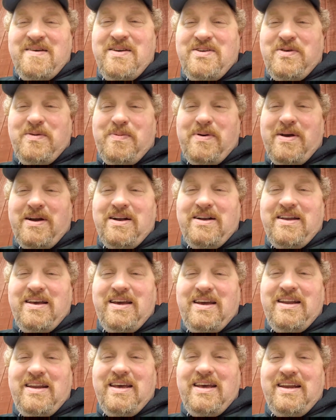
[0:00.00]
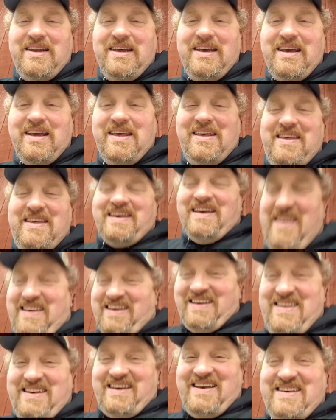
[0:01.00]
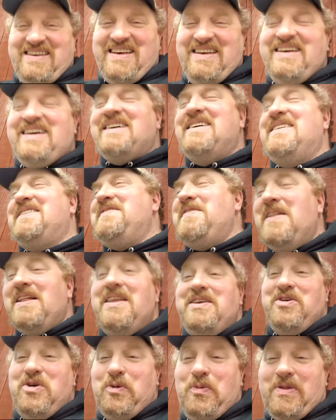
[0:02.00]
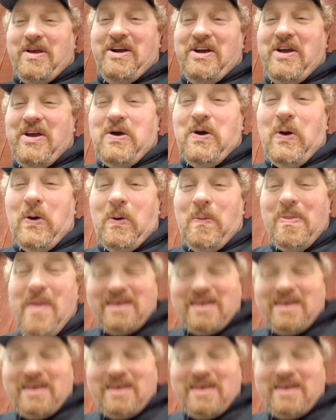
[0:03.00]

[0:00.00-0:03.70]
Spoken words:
Declare dig a ding ding. There you go.